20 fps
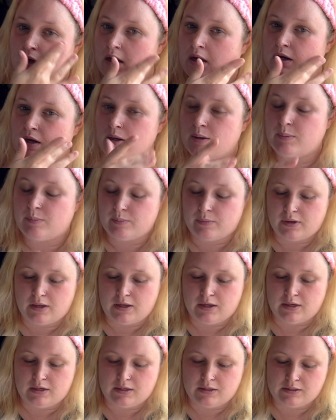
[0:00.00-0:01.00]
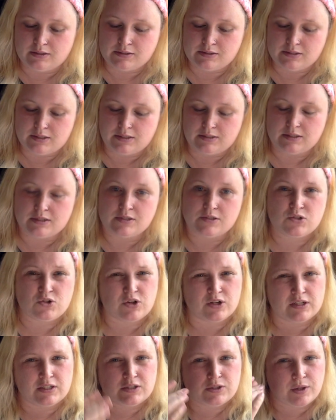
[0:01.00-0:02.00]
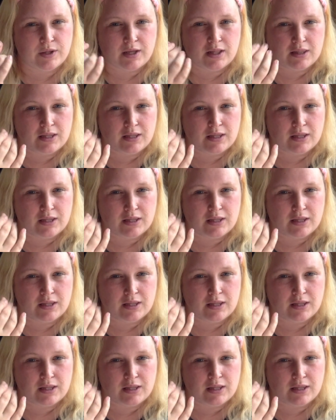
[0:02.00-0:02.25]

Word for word: Um, and it does turn into like a